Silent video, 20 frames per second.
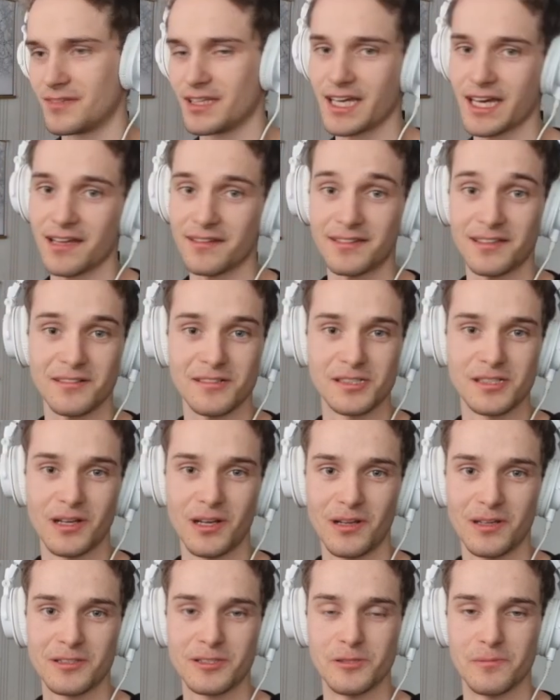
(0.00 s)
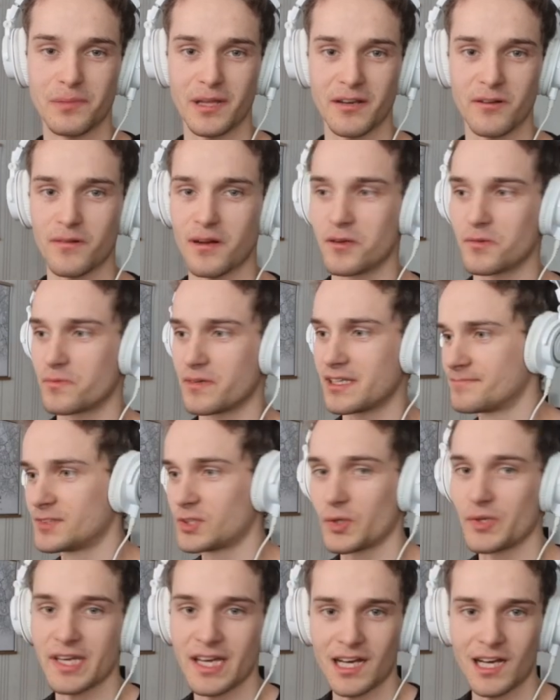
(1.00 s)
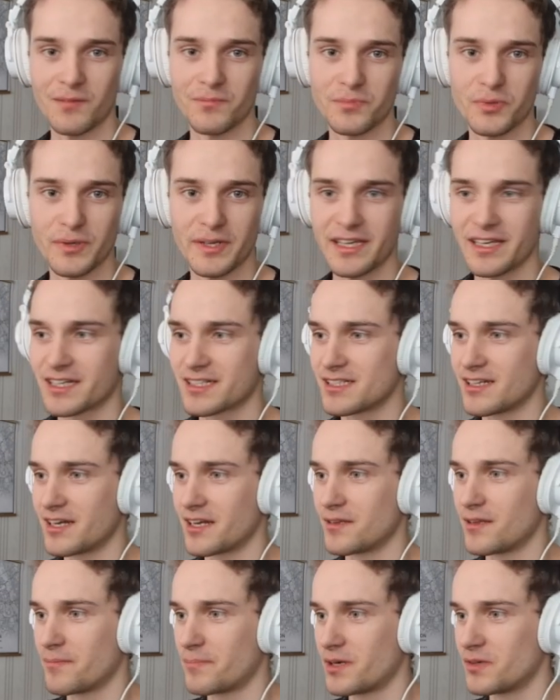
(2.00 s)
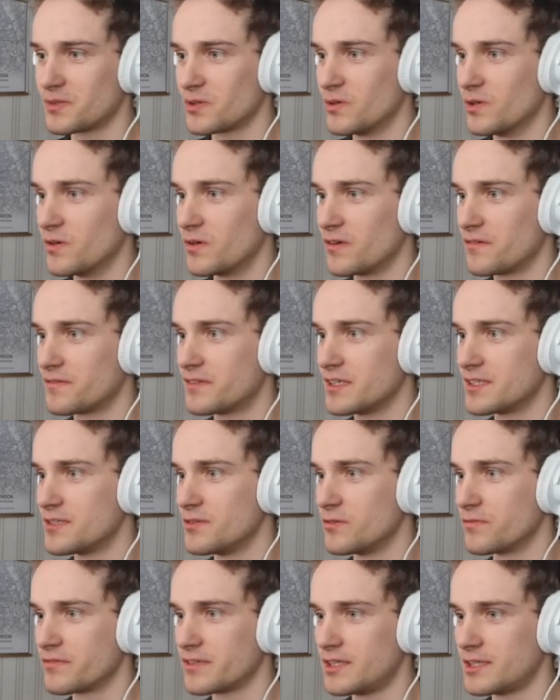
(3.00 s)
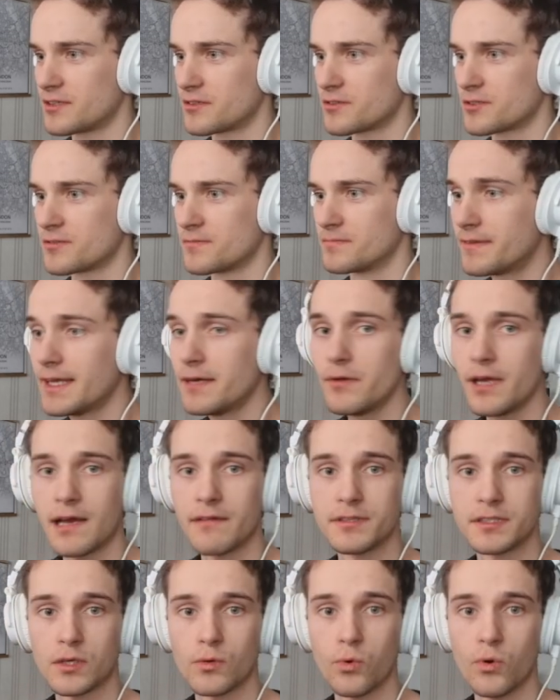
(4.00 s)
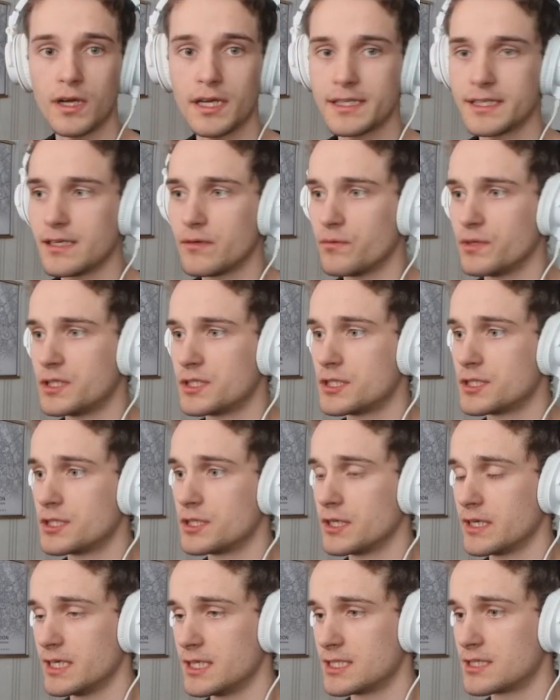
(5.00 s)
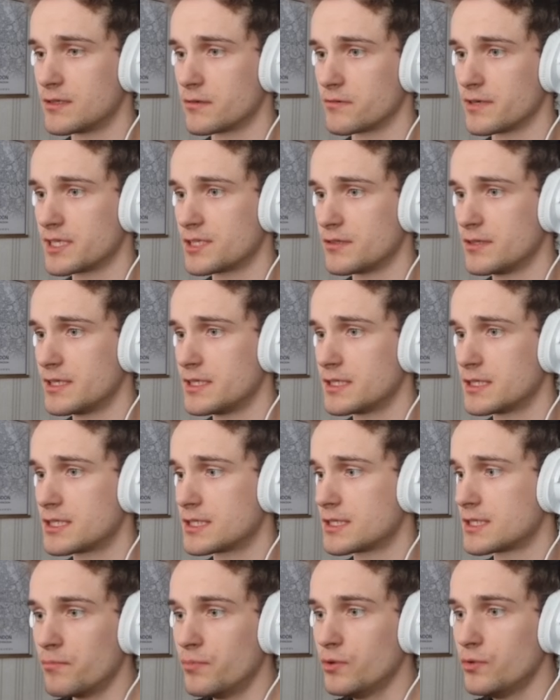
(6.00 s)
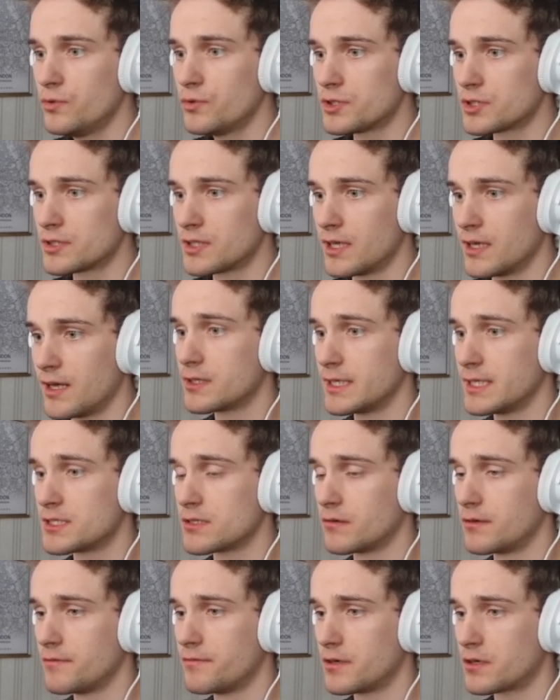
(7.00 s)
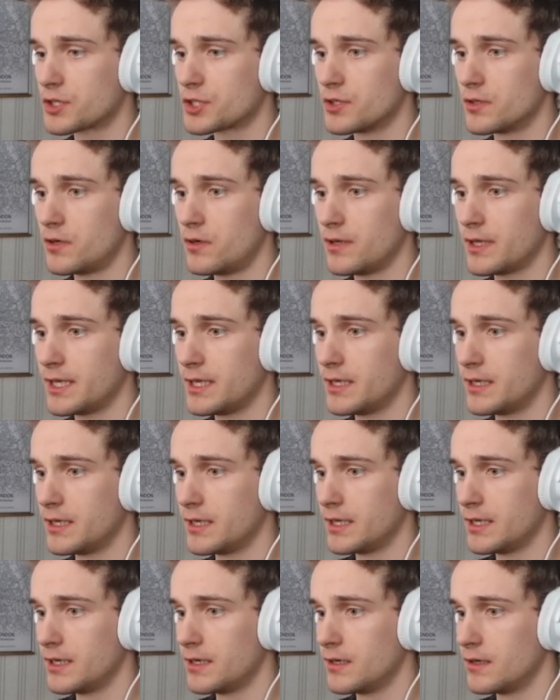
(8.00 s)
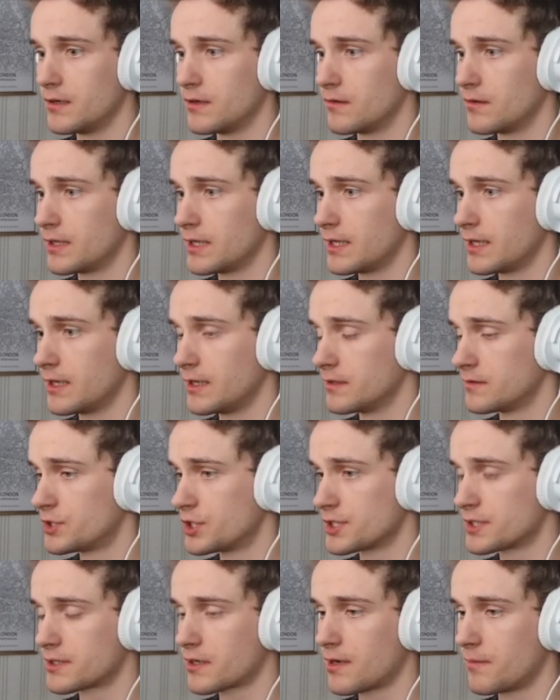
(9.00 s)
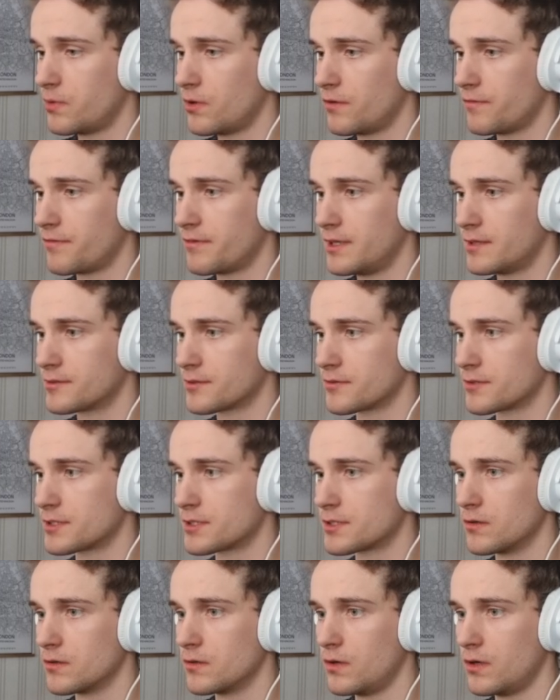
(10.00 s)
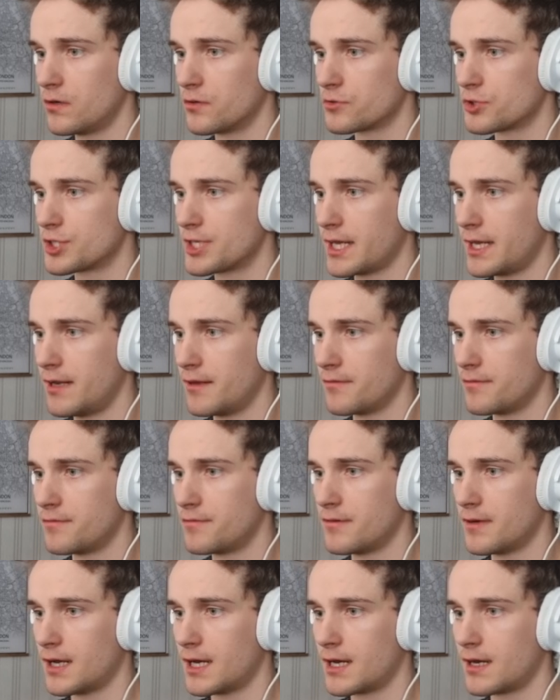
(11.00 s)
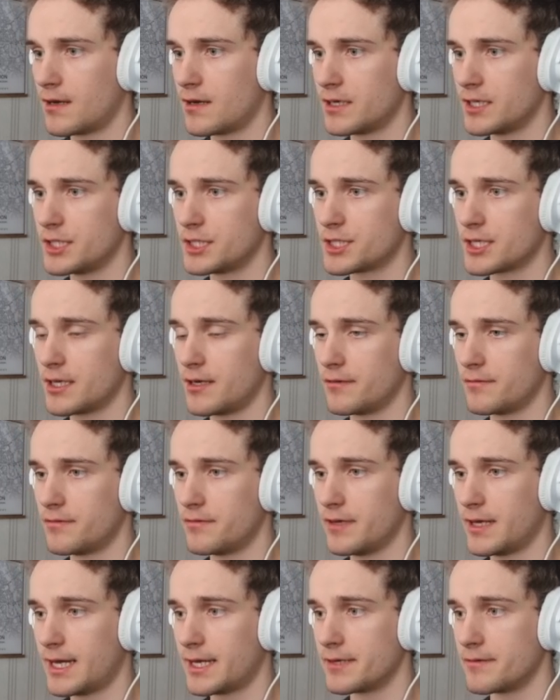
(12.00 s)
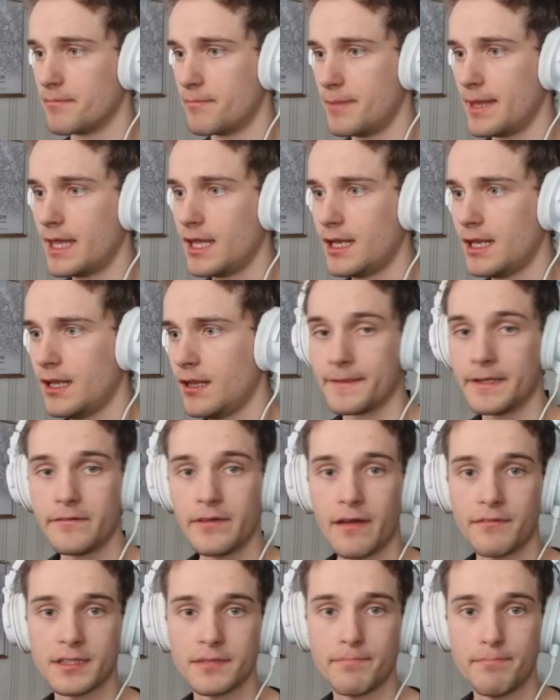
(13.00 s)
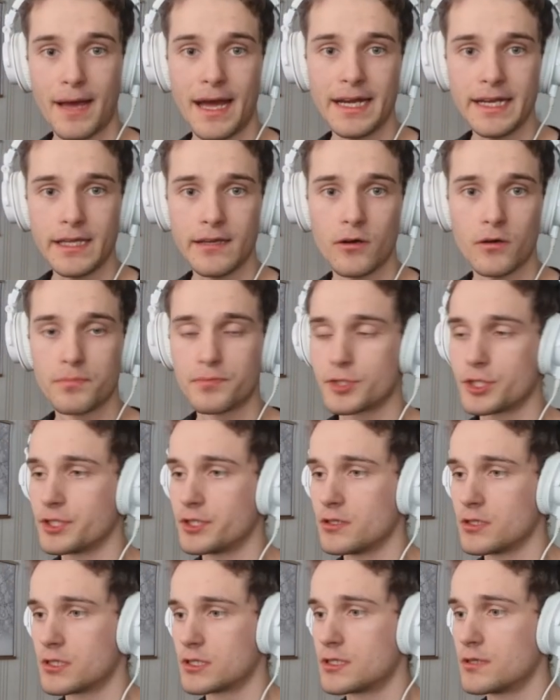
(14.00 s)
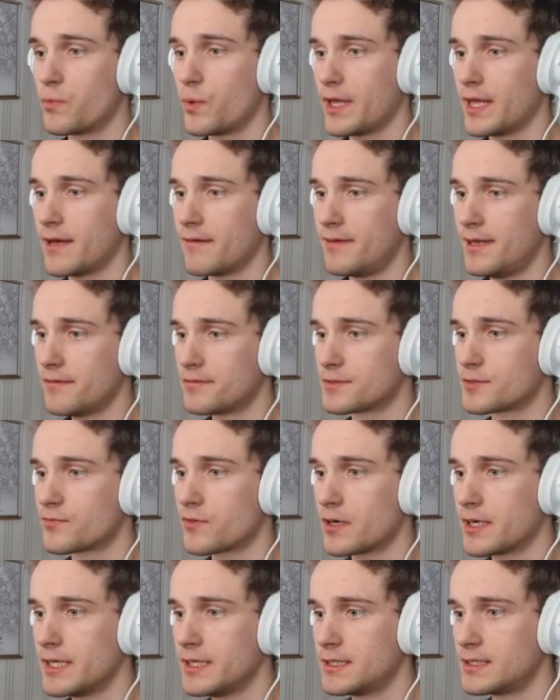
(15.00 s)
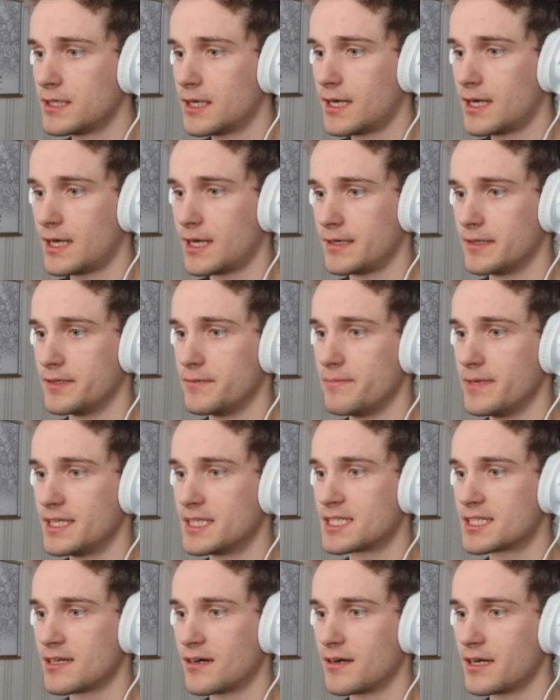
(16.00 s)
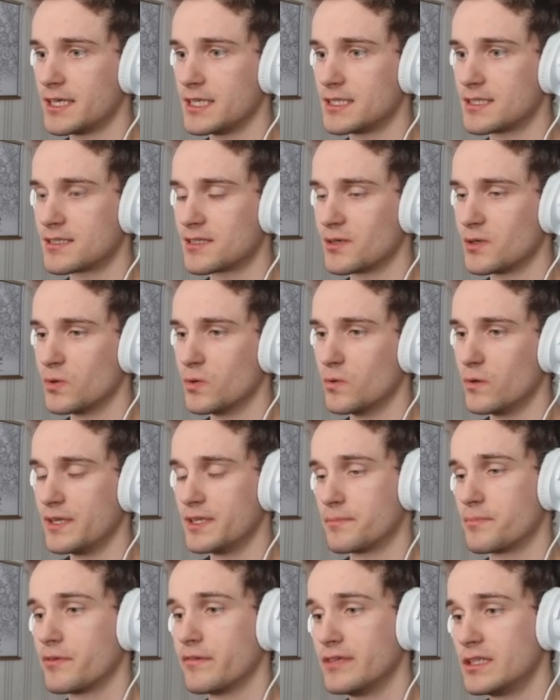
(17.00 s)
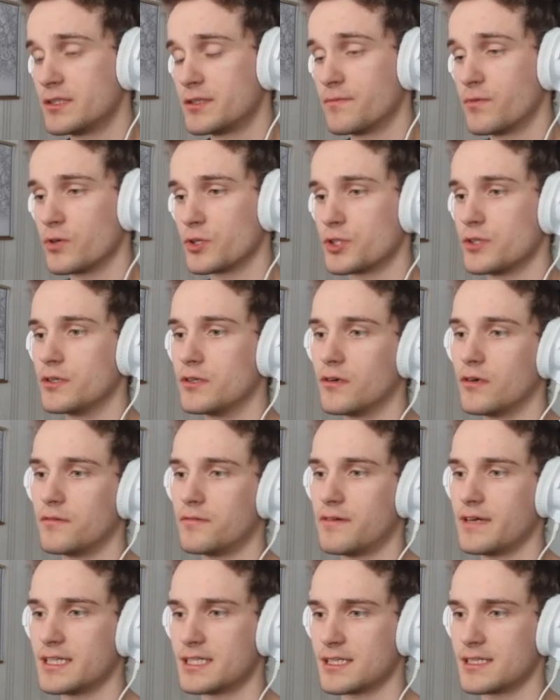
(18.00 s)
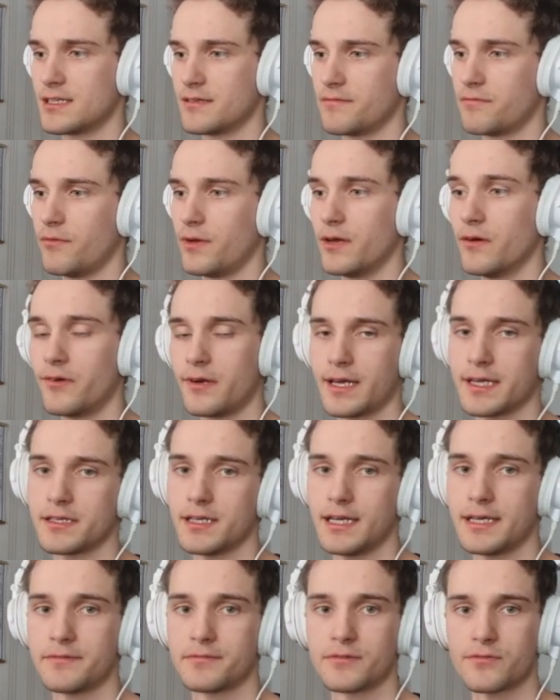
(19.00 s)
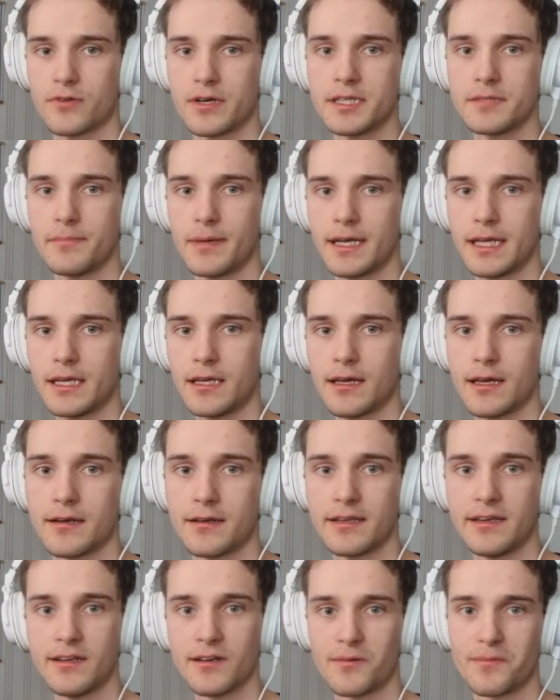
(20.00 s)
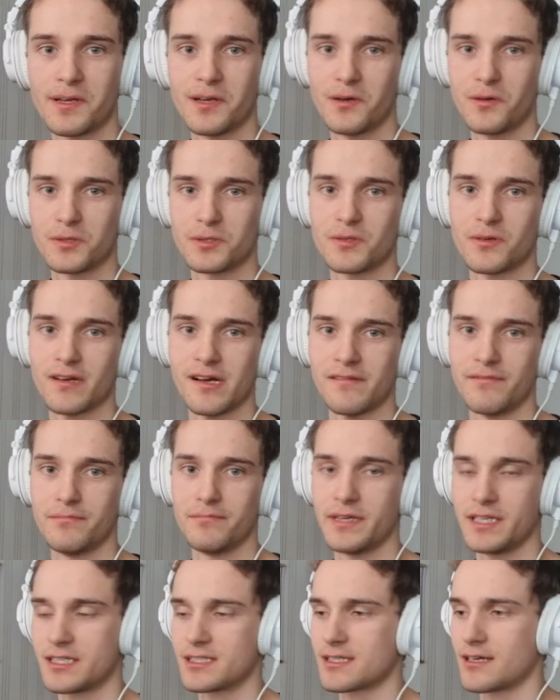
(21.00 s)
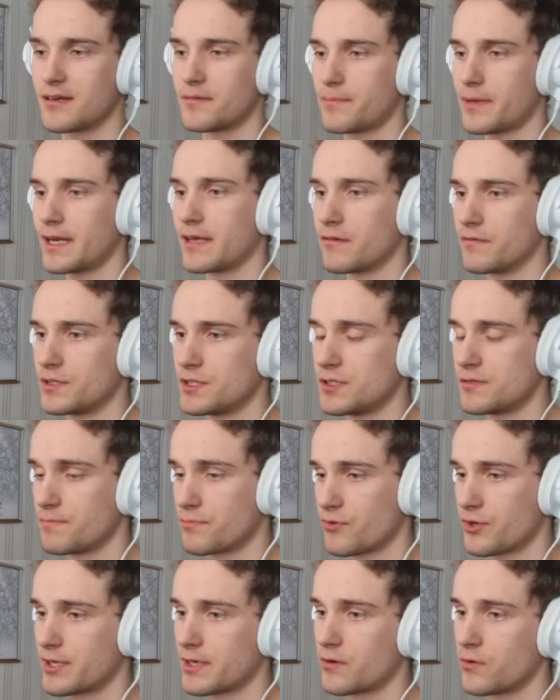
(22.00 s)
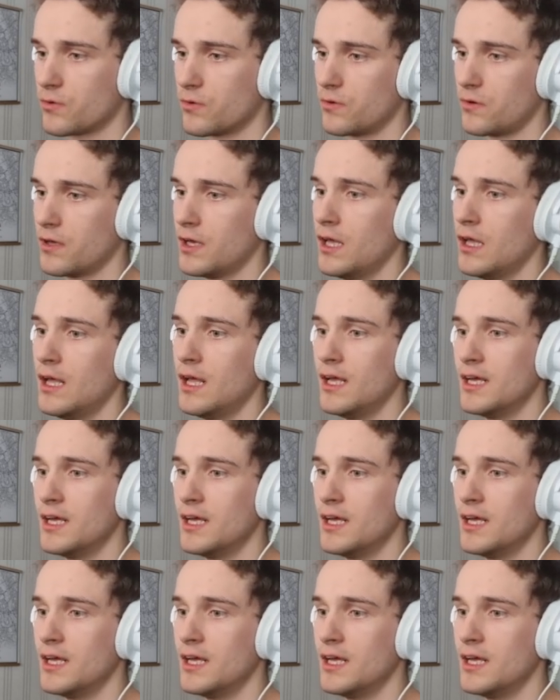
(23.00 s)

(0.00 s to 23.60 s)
Yeah, there's a lot to play around with. So yeah, I'm pretty excited about all of these new filters. Then we have the quality, which is the resonance boost. It's only functional in just a couple of filters, low shelf, high shelf, and bell. Then we have the panning options. We have left, right, and mid side. So in the previous version of SSF, we only had left, right panning, and here we also have mid side panning, which is pretty cool.